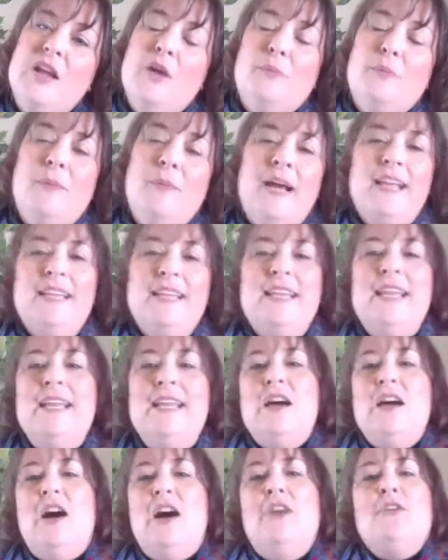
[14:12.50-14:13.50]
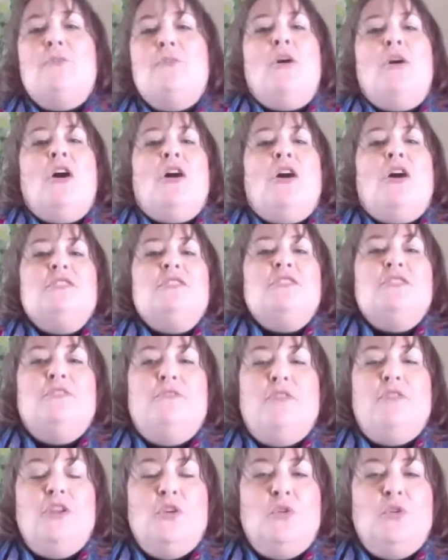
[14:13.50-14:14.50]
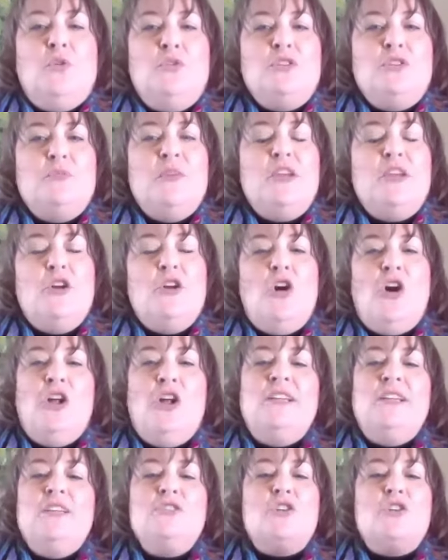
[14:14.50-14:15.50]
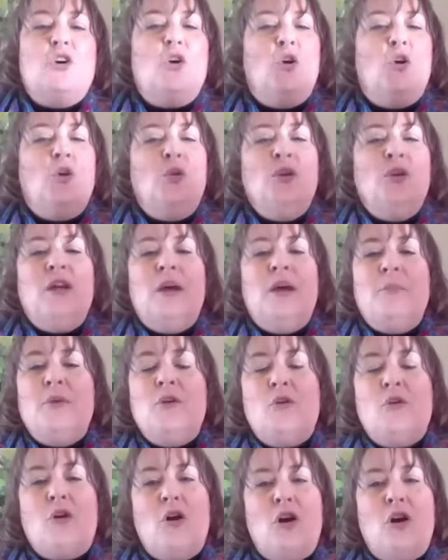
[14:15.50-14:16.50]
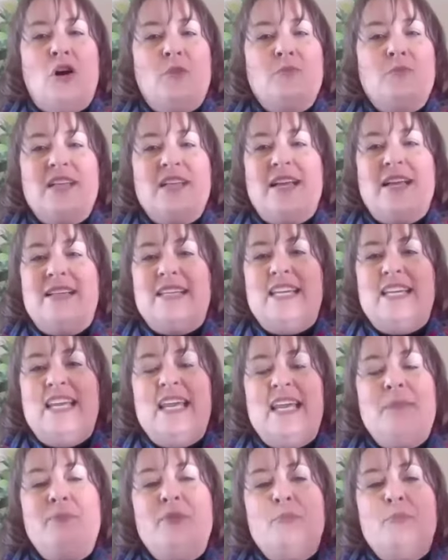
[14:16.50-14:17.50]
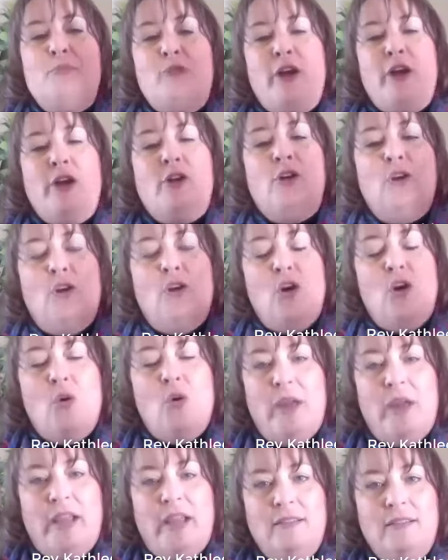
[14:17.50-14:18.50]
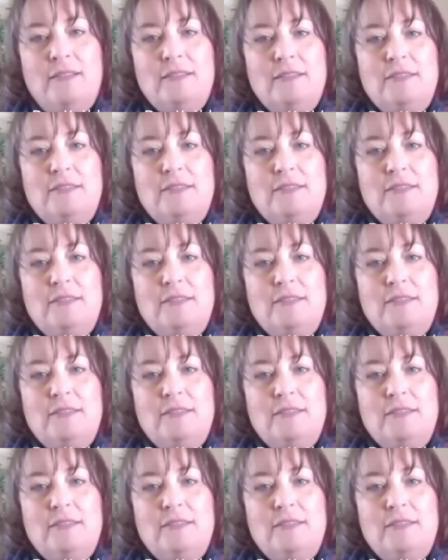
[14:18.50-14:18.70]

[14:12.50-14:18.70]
might need other parts of you to be called in to hold up your arms and to keep the prayer going.